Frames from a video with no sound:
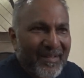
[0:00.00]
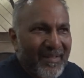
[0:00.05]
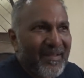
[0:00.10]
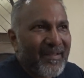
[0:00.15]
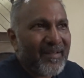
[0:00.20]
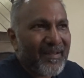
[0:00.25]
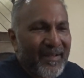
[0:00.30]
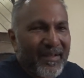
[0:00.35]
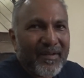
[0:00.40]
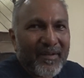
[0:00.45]

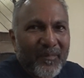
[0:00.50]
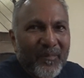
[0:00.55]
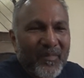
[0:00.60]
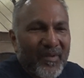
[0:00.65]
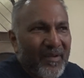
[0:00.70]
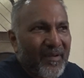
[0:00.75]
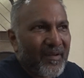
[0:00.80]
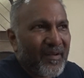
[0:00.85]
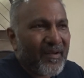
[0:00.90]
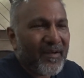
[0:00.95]
Okay.
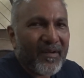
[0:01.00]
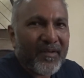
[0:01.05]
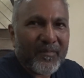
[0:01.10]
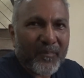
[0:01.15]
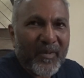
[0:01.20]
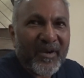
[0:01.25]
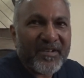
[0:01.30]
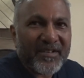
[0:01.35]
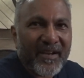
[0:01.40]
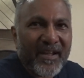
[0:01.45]

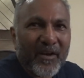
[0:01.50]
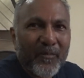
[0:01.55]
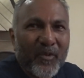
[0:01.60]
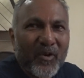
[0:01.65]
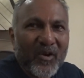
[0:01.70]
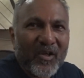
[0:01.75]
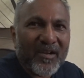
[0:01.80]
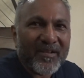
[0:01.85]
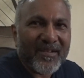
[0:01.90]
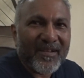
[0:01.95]
I miss
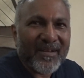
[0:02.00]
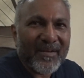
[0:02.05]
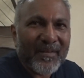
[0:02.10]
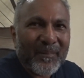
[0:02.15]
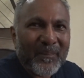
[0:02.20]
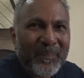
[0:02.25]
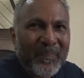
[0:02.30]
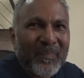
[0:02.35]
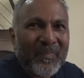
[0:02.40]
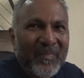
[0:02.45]

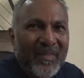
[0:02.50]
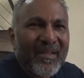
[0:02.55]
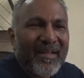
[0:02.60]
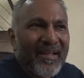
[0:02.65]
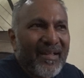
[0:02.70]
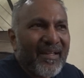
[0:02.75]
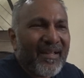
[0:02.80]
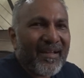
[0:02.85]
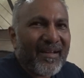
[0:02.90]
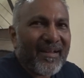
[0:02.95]
some
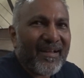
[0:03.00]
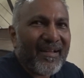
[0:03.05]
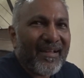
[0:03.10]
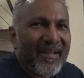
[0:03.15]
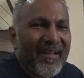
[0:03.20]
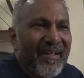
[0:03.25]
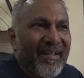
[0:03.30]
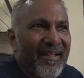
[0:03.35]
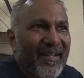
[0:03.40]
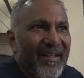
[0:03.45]
of the
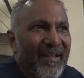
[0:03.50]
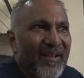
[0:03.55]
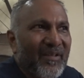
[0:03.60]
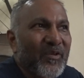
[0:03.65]
nuances. Yeah.